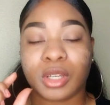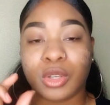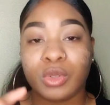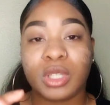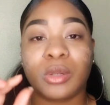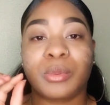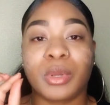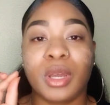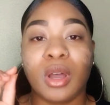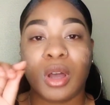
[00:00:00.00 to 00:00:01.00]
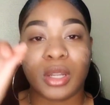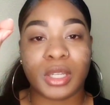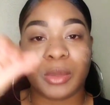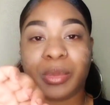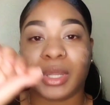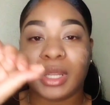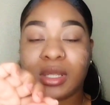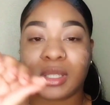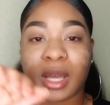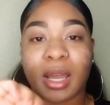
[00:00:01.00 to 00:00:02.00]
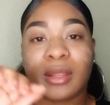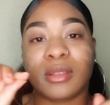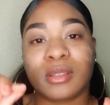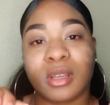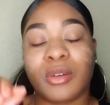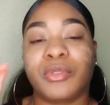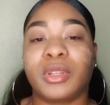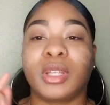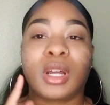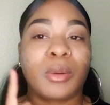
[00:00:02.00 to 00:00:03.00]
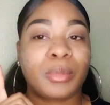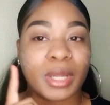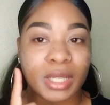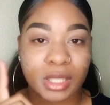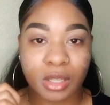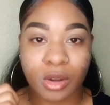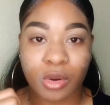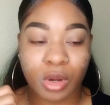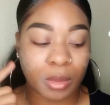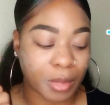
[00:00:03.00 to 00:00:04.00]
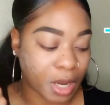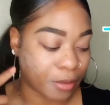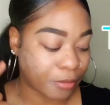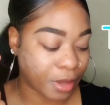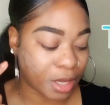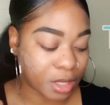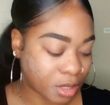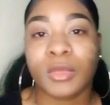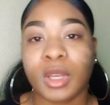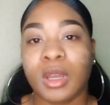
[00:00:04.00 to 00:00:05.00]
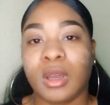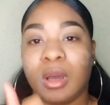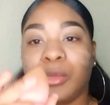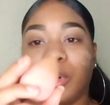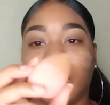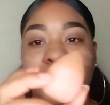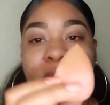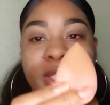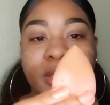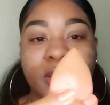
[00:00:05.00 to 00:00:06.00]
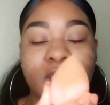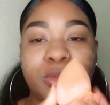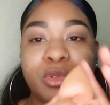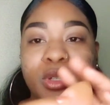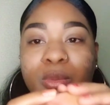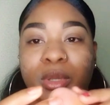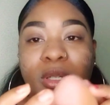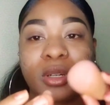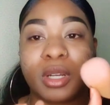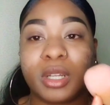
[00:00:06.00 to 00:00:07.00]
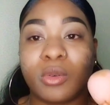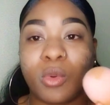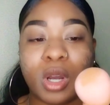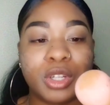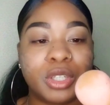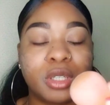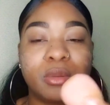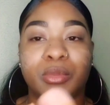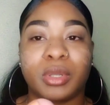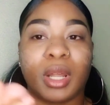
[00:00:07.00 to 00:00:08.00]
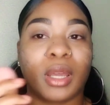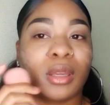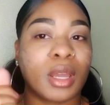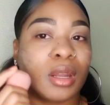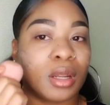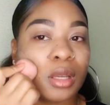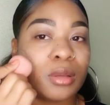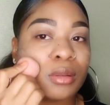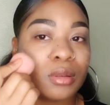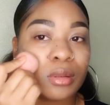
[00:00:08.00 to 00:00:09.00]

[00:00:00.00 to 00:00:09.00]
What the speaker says: Q-tip, dip it inside the stuff, and then I'll place it on my face. I'm going ahead and take this beauty blender. I need to wash it, but like kind of like,